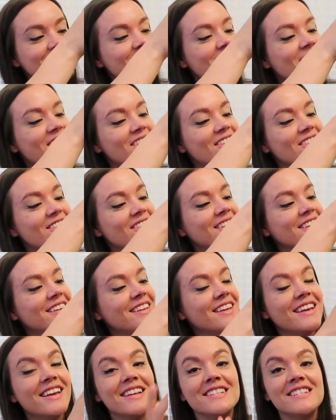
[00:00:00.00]
So
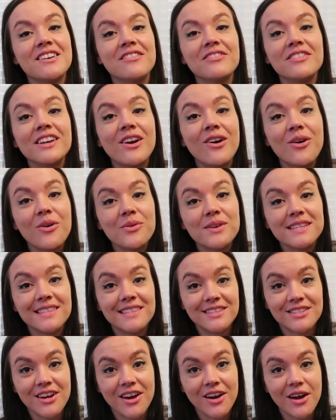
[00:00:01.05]
definitely always
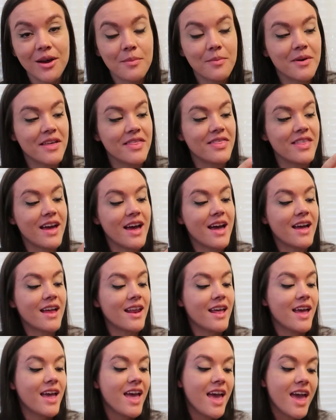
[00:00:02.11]
stock up on
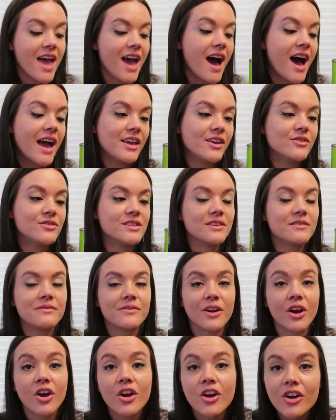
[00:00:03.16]
that. I use it
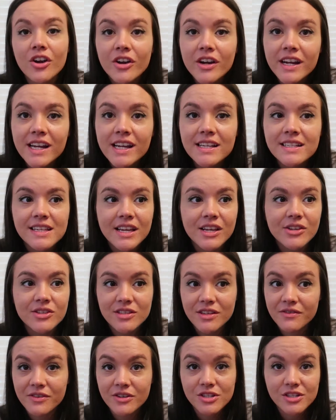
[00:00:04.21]
for curries, I use
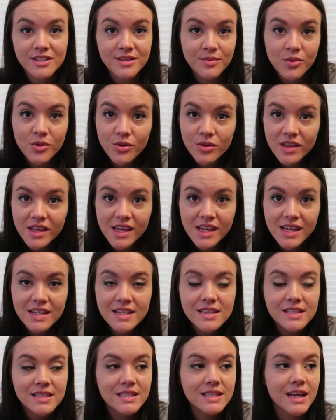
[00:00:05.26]
it for
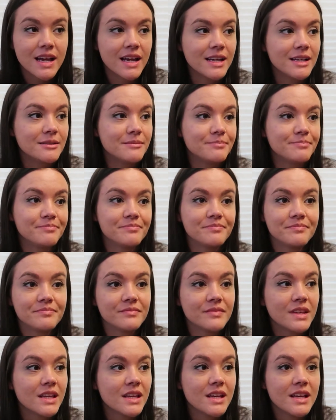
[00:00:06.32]
smoothies,
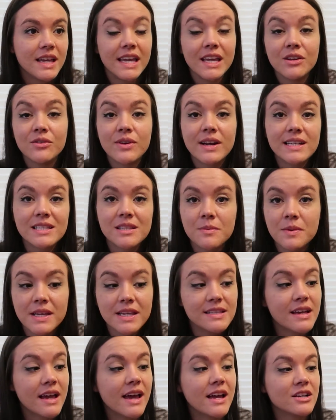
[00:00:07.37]
in
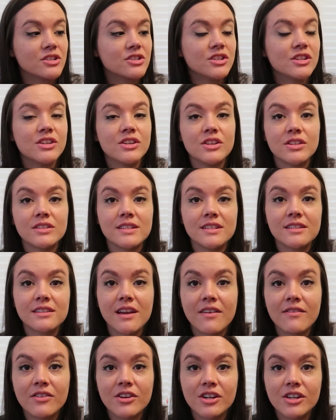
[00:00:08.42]
recipes. I actually
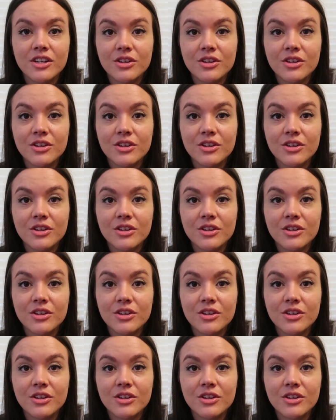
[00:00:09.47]
discovered